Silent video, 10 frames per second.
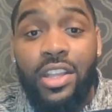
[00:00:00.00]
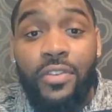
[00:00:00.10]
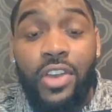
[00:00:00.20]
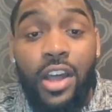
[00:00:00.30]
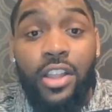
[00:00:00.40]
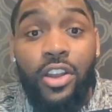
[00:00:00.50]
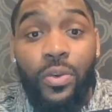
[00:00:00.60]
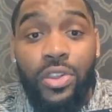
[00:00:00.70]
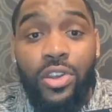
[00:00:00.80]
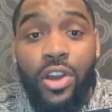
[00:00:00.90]
of color
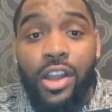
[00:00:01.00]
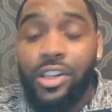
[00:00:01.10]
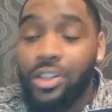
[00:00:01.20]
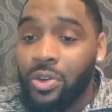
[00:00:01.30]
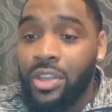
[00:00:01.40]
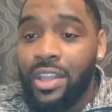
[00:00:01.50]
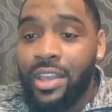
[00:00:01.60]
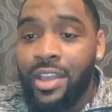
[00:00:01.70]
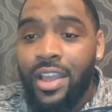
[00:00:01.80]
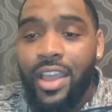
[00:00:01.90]
which are included
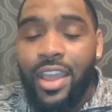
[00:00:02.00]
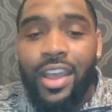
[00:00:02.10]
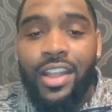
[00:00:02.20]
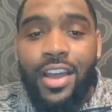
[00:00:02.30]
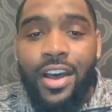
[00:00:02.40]
in